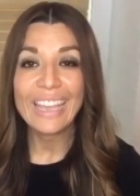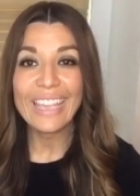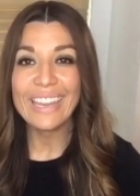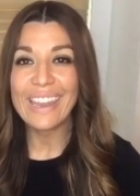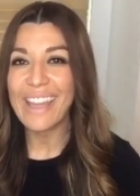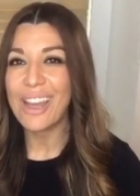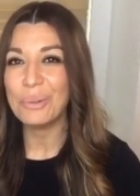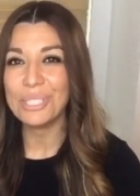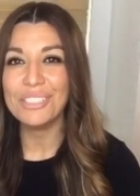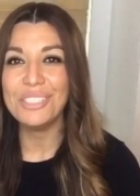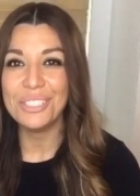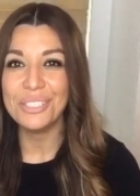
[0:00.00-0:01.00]
in
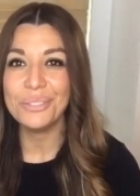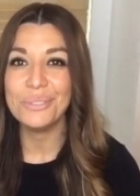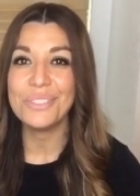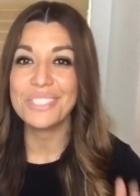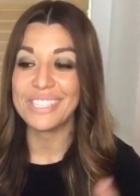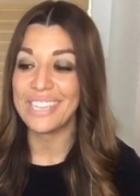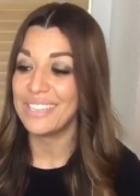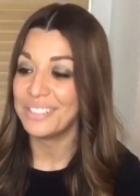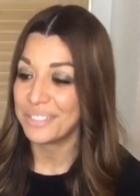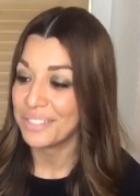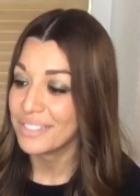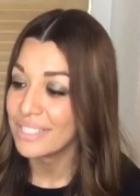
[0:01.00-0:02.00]
our new
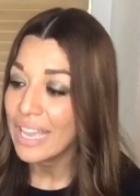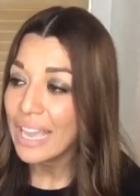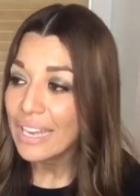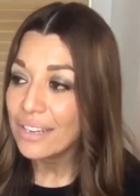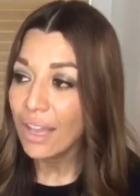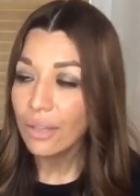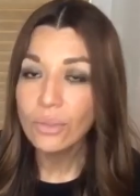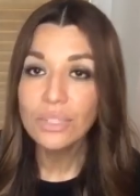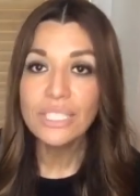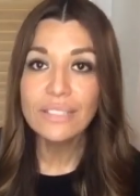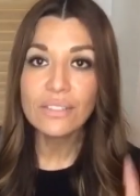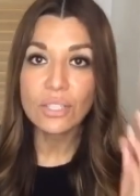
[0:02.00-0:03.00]
standards. Not
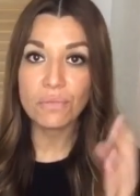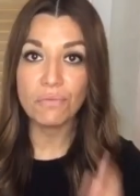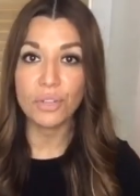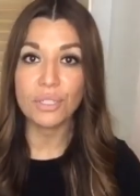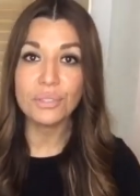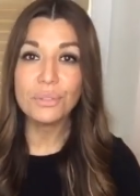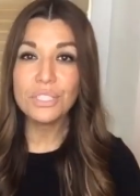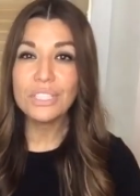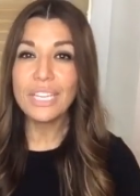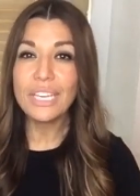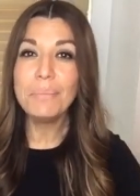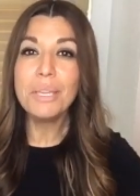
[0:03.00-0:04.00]
only is there vertical
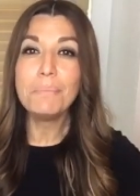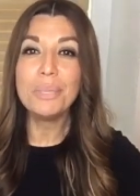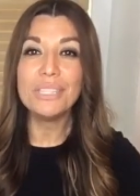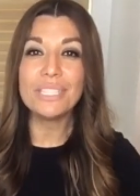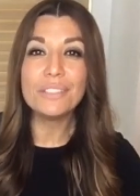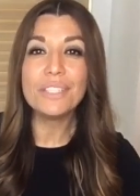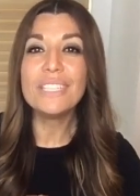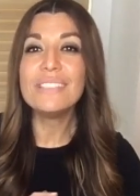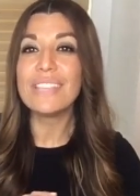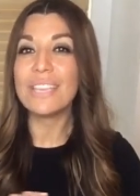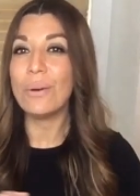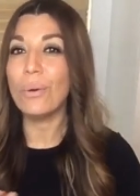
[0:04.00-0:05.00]
alignment, but there
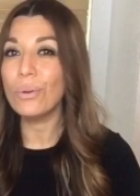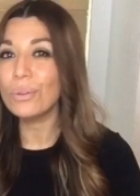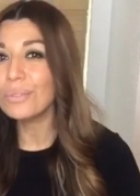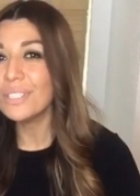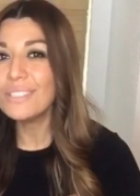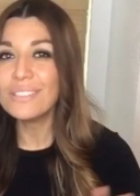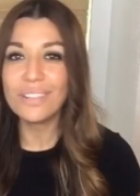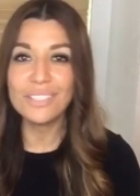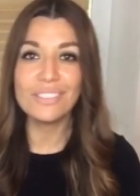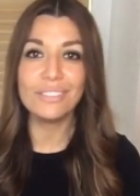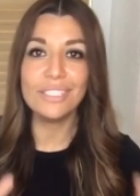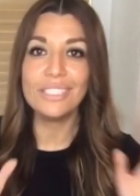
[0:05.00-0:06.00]
is a
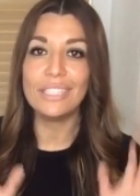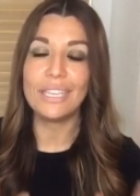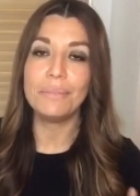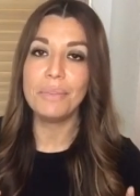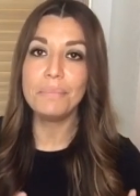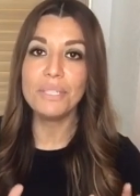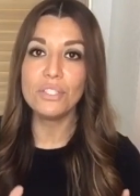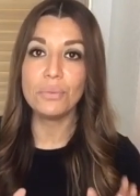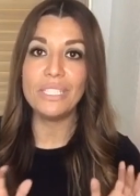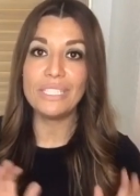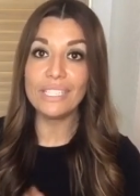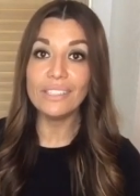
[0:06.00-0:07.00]
horizontal alignment
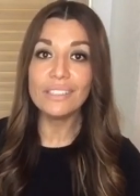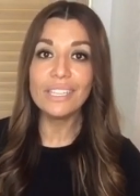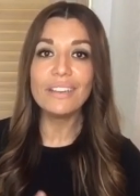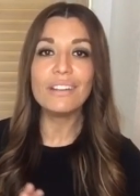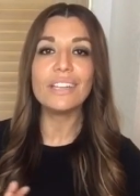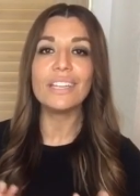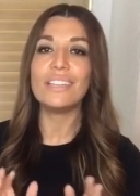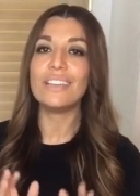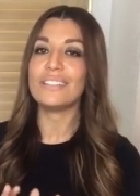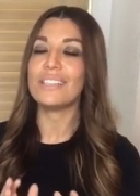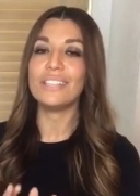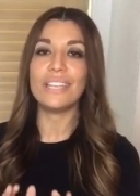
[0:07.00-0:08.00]
between ELAR and
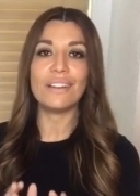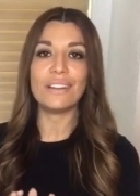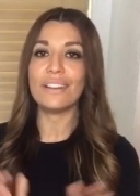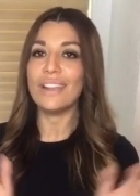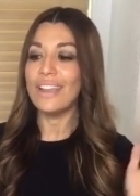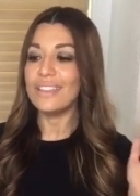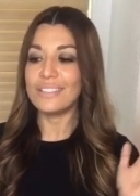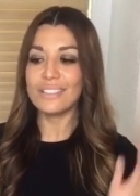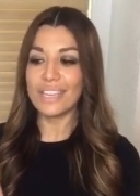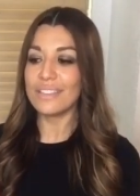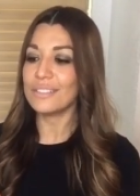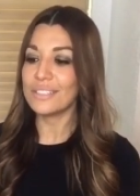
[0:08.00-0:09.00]
SLAR
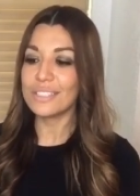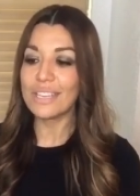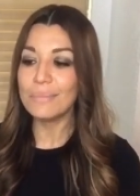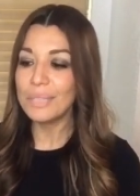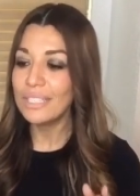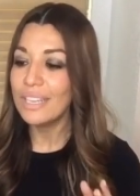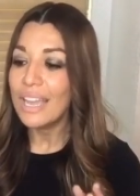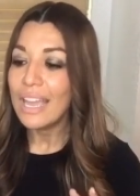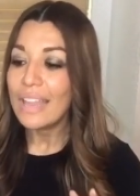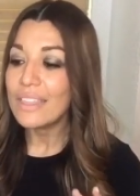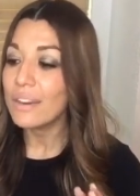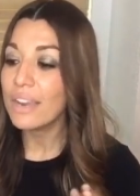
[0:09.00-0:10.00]
standards. I mean,
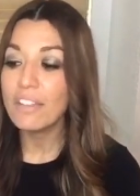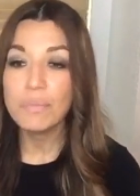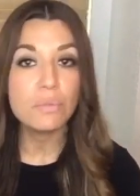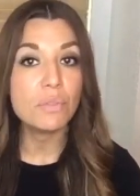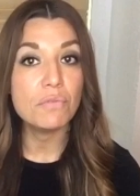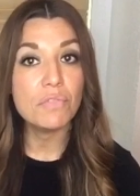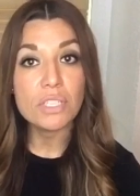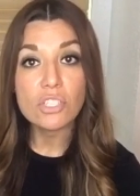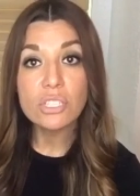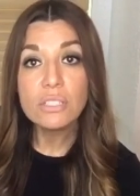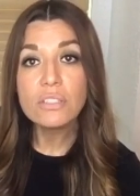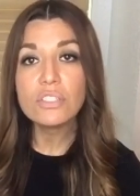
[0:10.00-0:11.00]
there have been
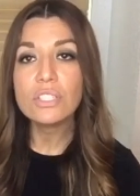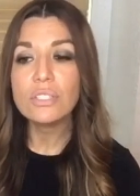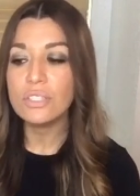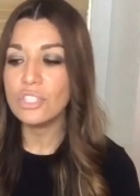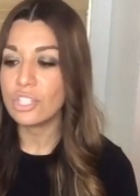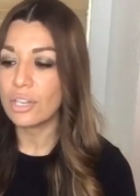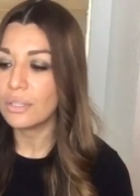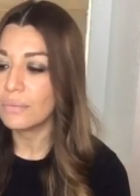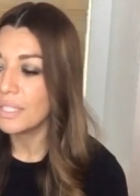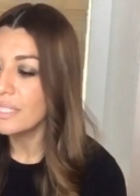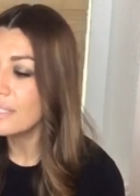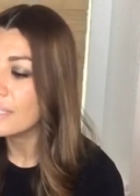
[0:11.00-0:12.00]
revisions to the
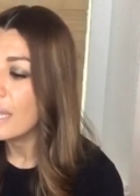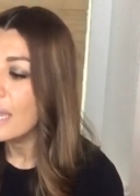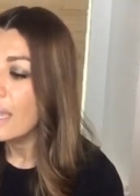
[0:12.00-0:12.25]
genres.